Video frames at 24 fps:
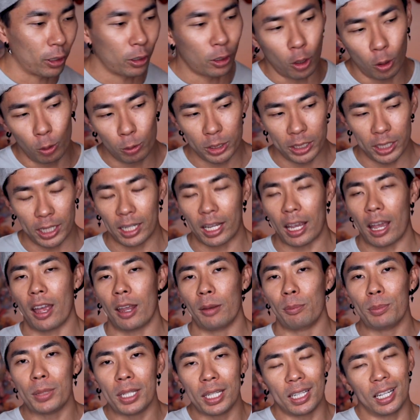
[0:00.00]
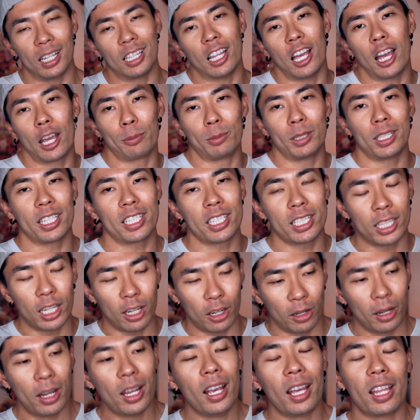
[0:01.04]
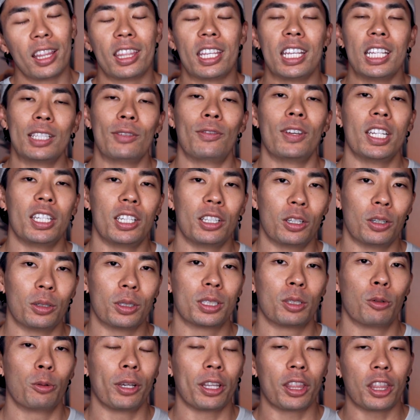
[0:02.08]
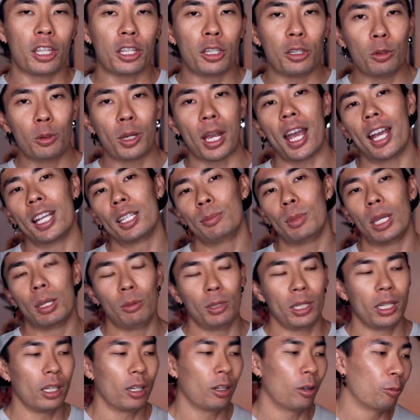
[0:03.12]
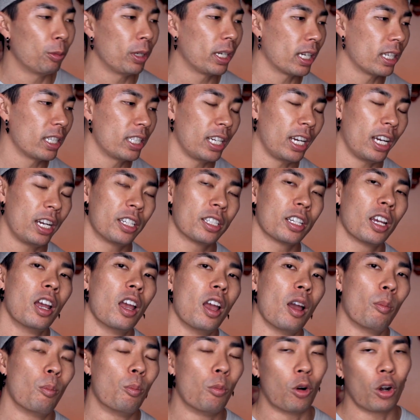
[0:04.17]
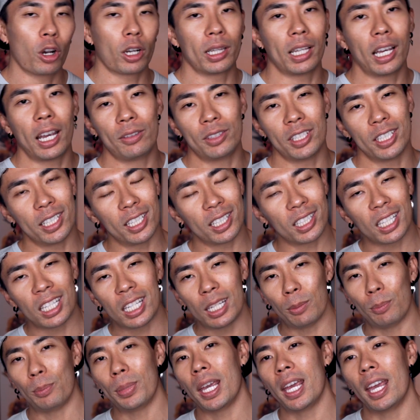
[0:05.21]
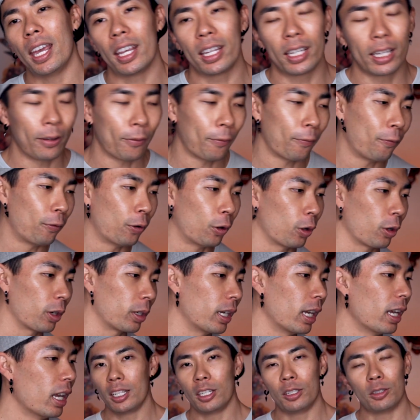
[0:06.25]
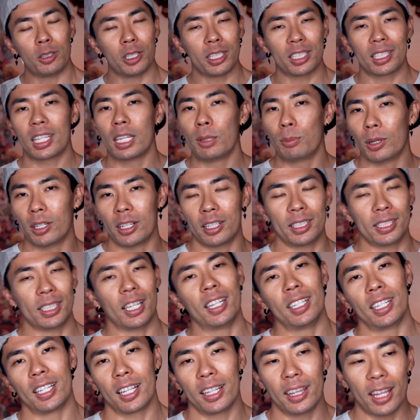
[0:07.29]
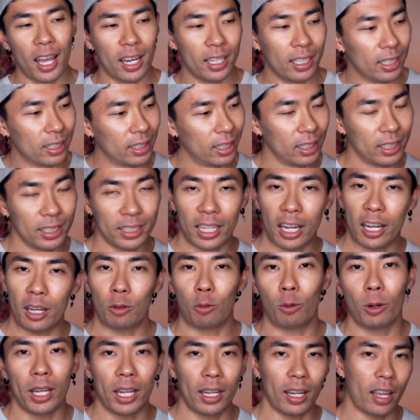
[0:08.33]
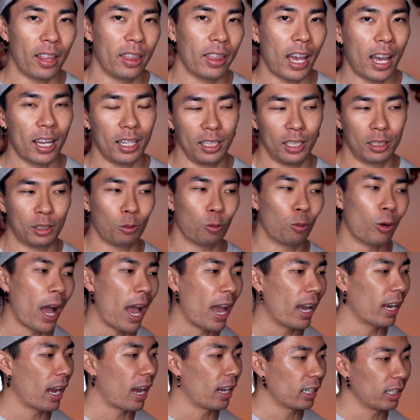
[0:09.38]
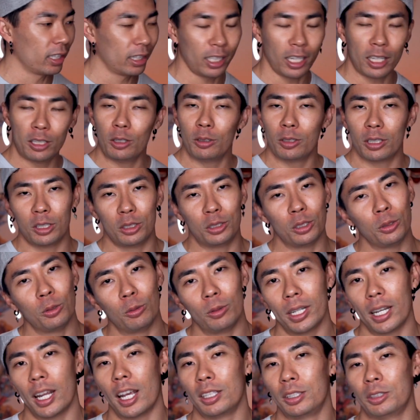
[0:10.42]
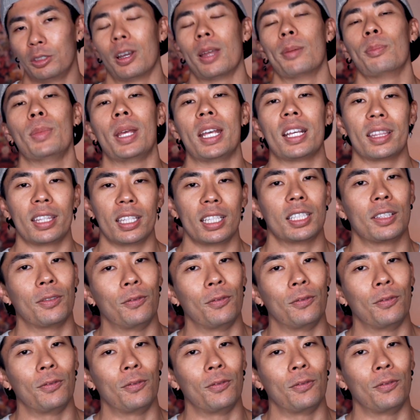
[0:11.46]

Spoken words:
coaching and me allowing me to share these videos with you guys. Maybe we can change more lives and just keep paying it forward, just keep on ascending. And that is the same way, and that is why I continue to do what I do and make these